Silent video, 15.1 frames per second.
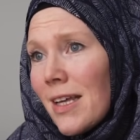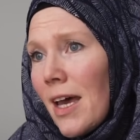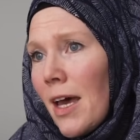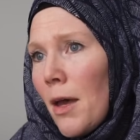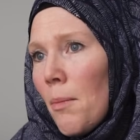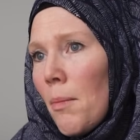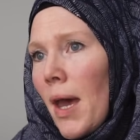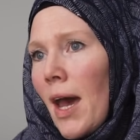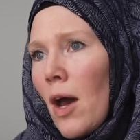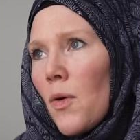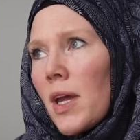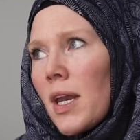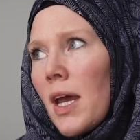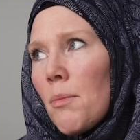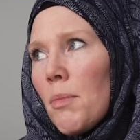How
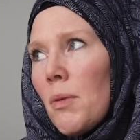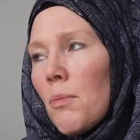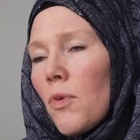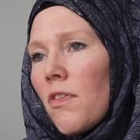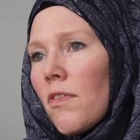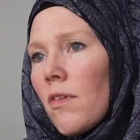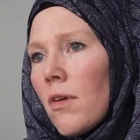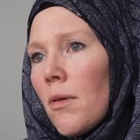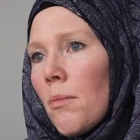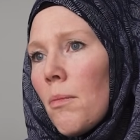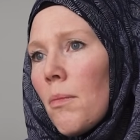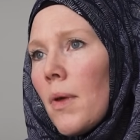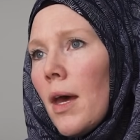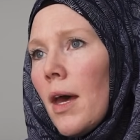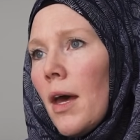can I be
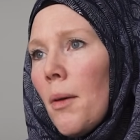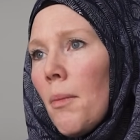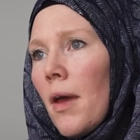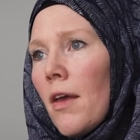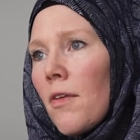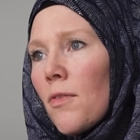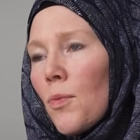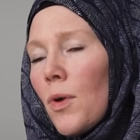Muslim as